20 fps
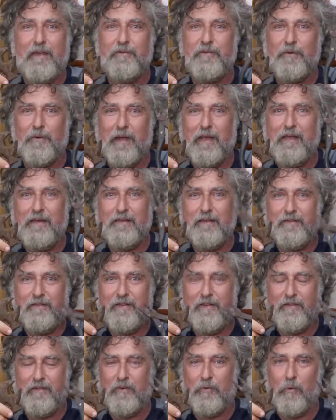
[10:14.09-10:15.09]
and trying to
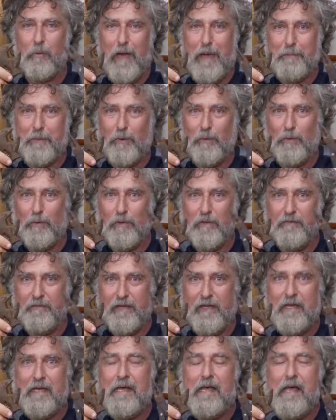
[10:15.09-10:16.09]
just grab a hold of
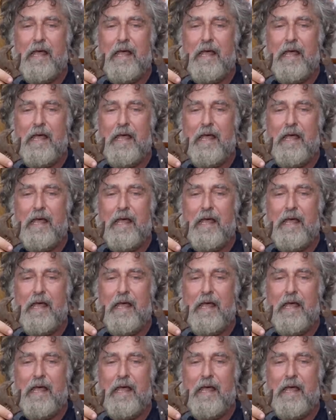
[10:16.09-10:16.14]
it.